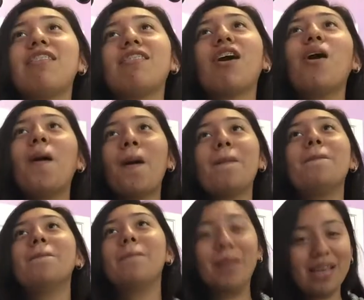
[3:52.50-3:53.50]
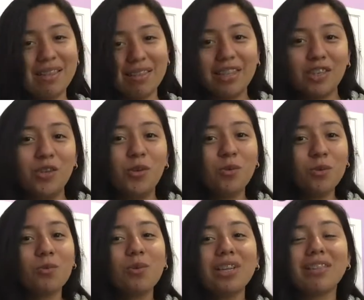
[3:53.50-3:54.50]
it's amazing
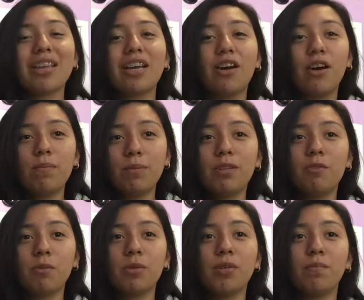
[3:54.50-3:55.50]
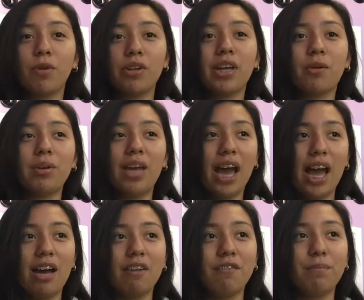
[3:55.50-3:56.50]
you it's like unbelievable the bond that we
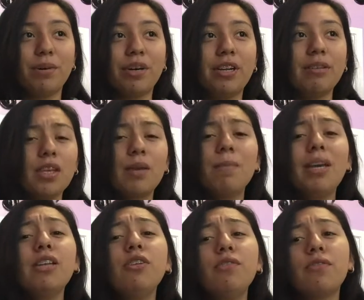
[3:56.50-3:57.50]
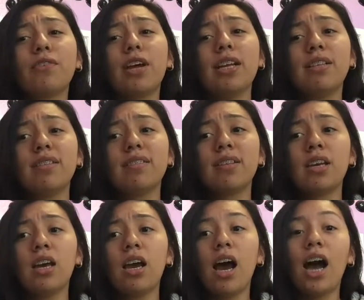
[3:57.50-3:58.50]
have but make new friends
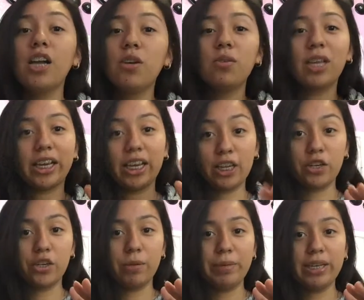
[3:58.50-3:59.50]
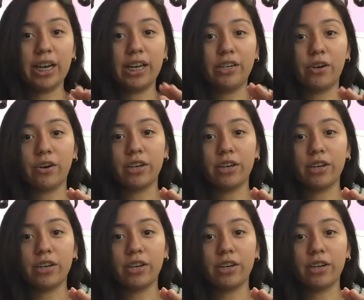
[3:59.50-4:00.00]
i know like it could be kind of